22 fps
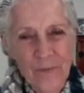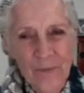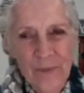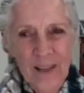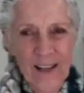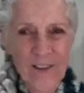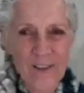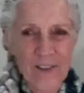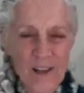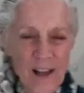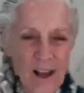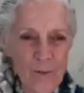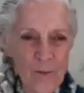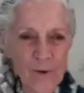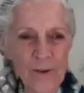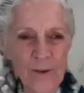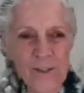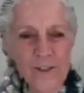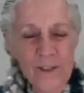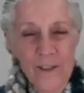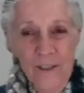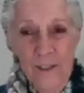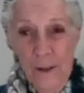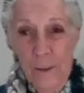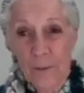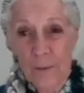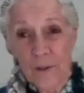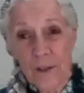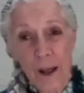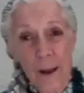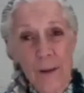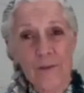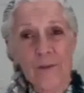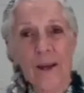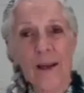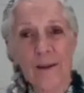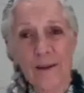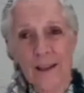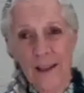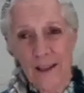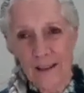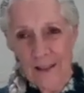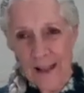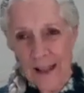As I would, sometimes I'd
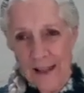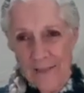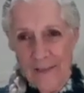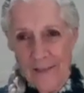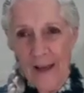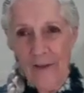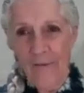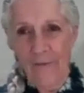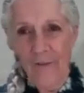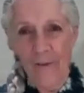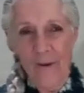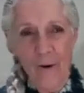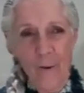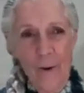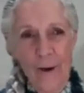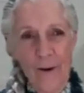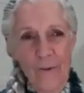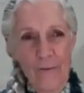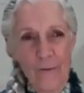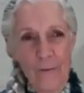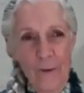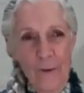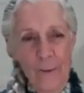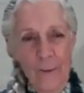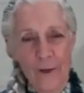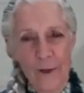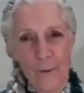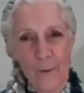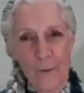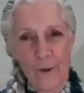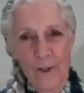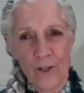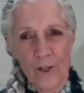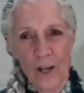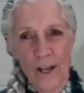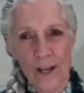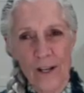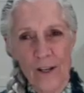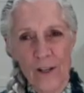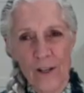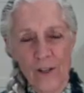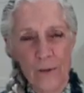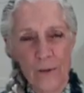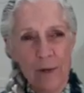get like that far away from them and it would
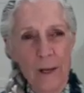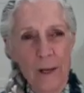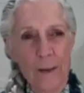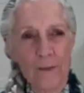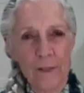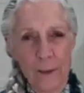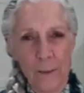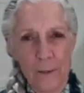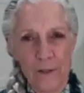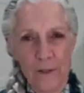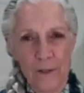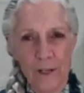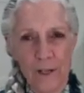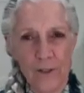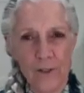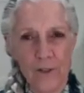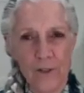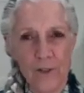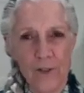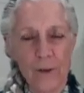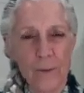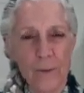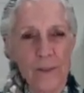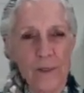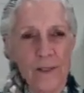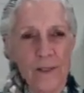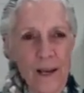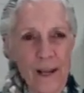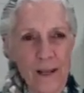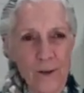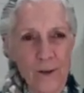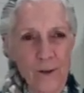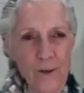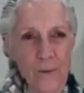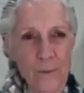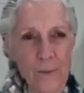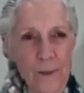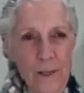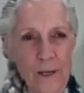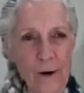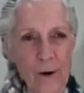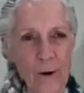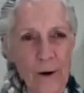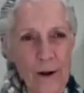change. Sometimes I would touch them and then I couldn't
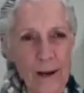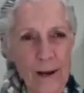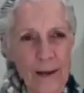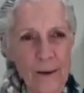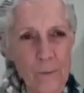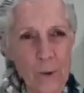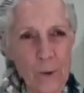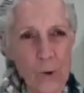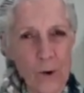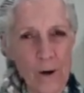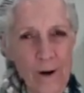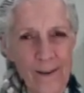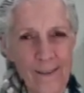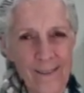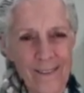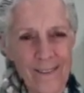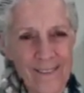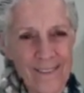be hard anymore.